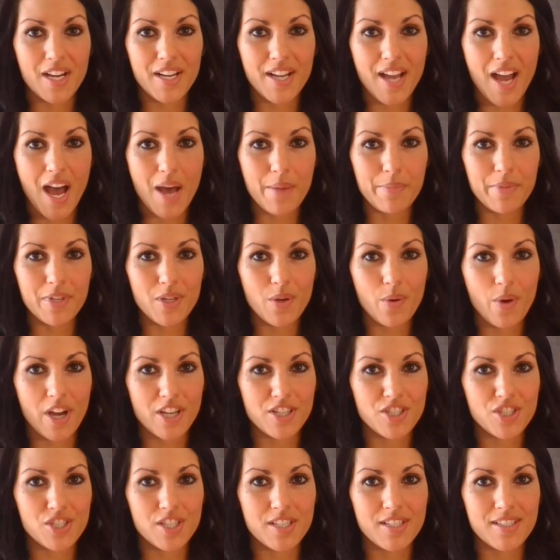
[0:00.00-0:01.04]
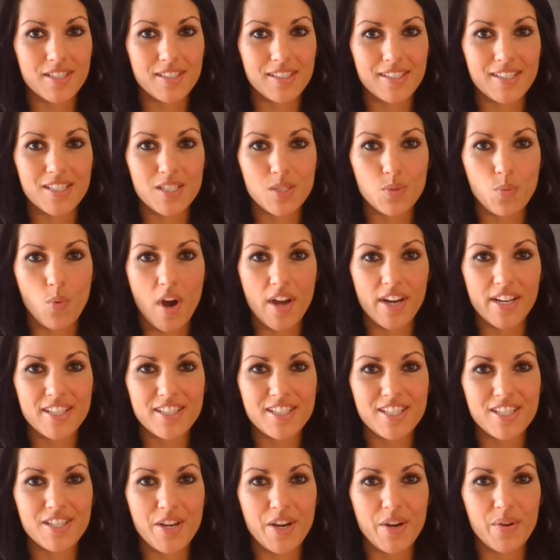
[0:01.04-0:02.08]
A common question is wanting
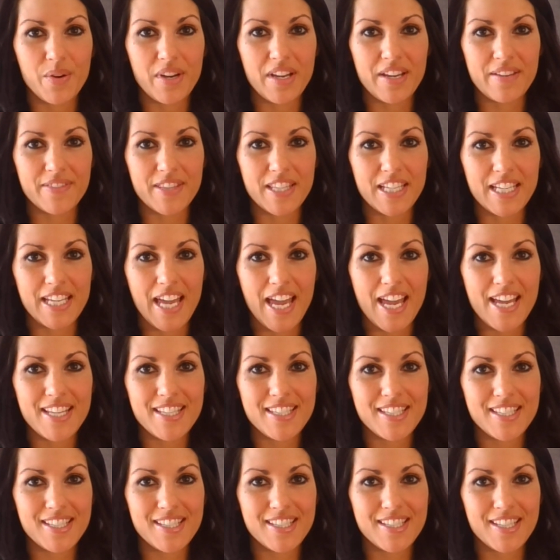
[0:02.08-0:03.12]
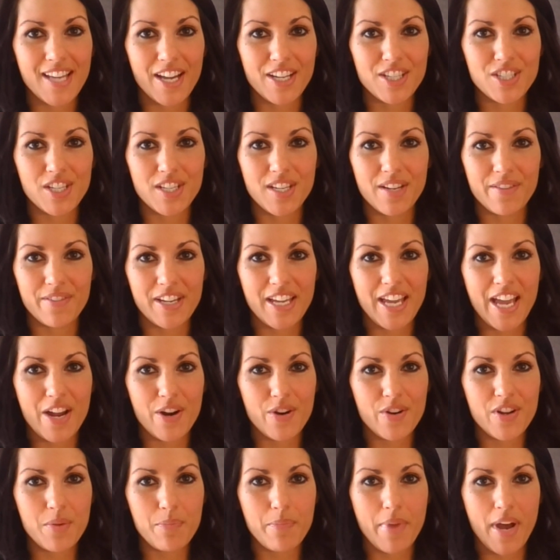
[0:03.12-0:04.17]
to know if the cased section of a
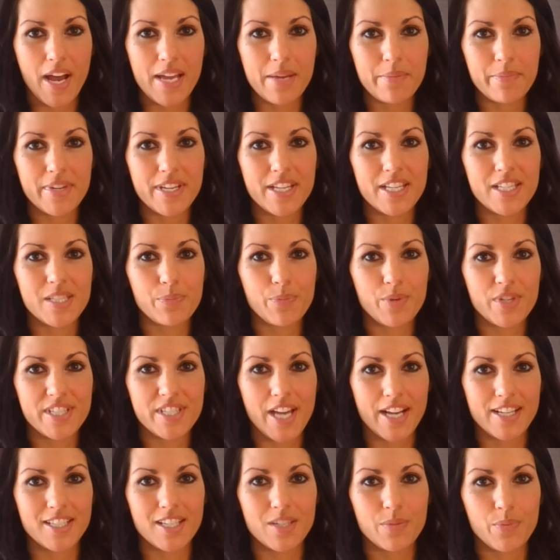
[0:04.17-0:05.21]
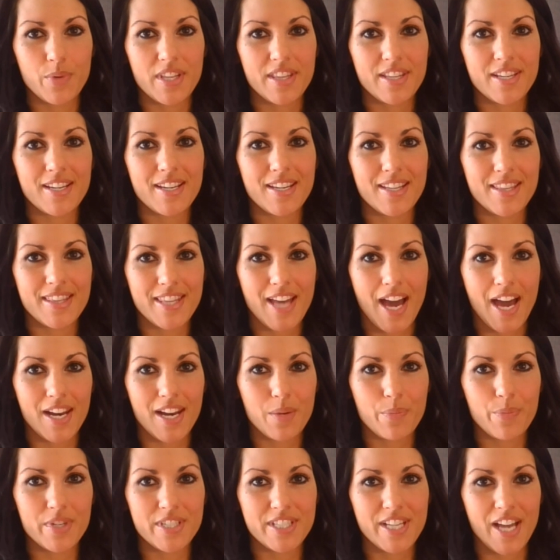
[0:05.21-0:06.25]
carrier pipe is protected with
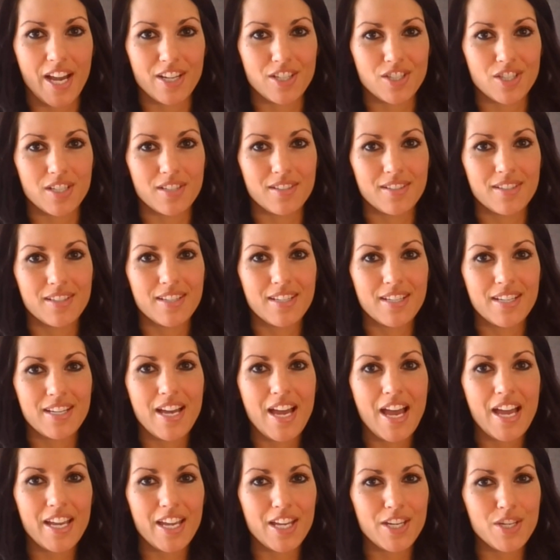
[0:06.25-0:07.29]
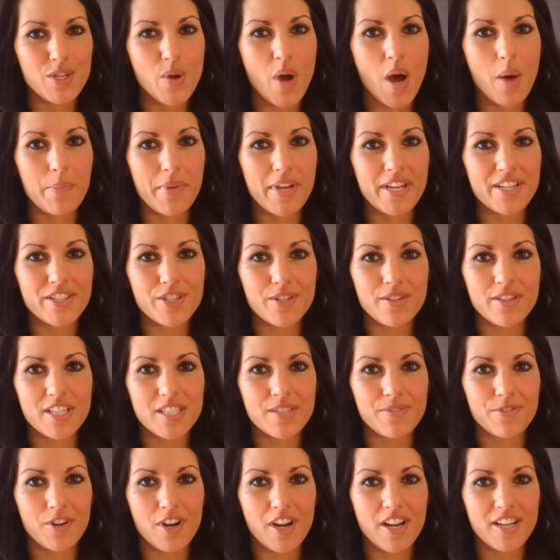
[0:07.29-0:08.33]
cathodic protection. Can you help answer
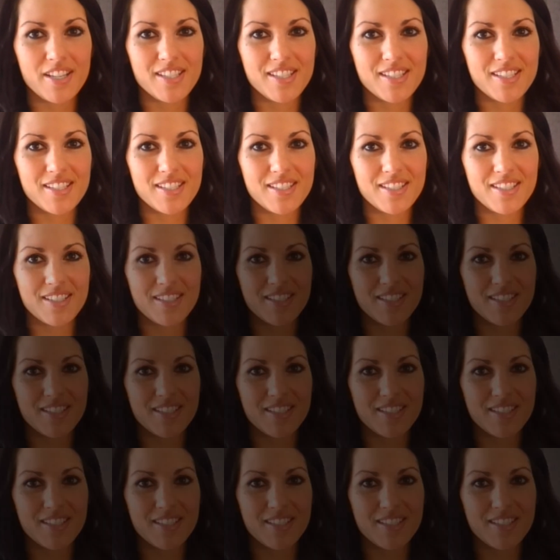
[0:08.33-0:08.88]
this for us?